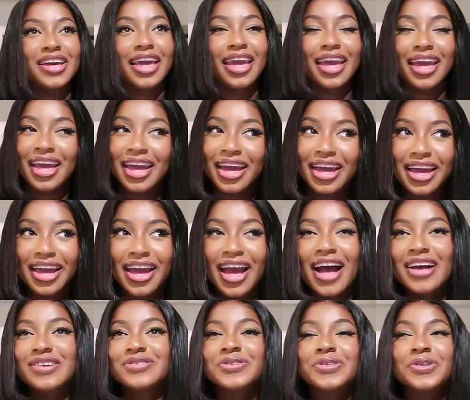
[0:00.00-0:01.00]
Hey,
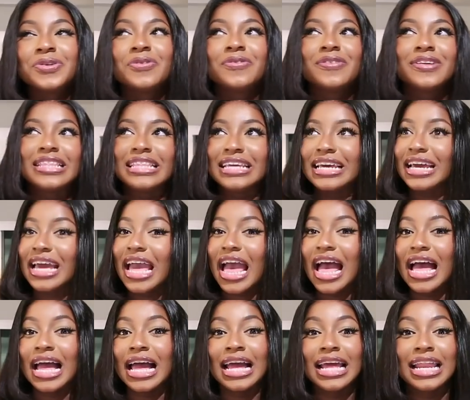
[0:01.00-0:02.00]
I saw you over there
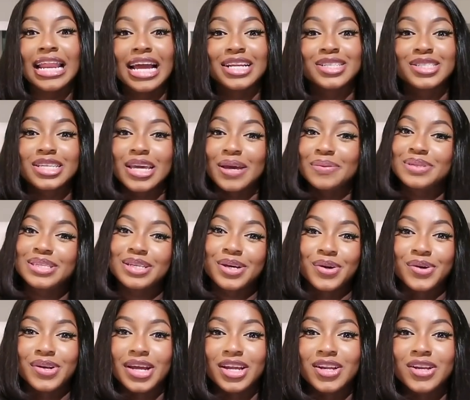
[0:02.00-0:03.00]
and I just came to tell
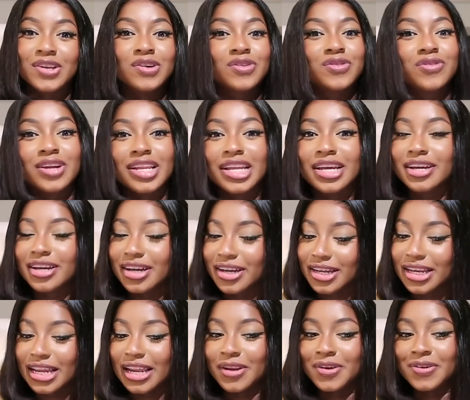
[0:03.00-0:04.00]
you that you look really
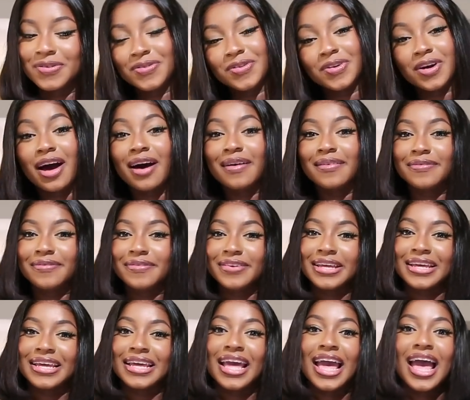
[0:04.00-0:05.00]
good. I loved your
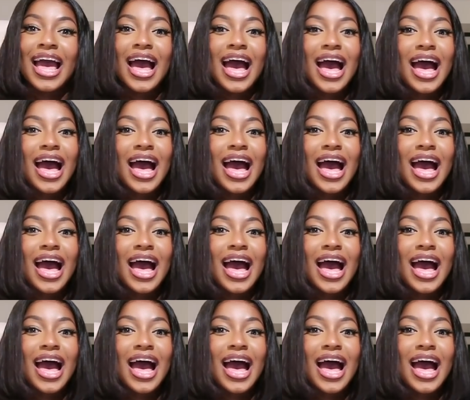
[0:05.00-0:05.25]
outfit.